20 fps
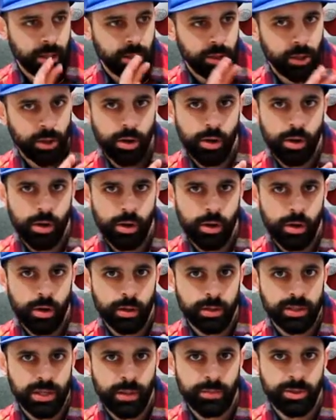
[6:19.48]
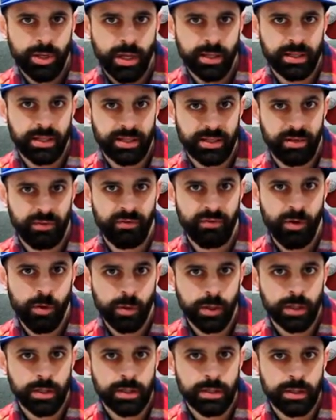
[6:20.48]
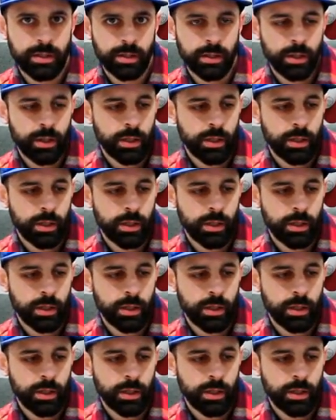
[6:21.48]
your subject is in focus.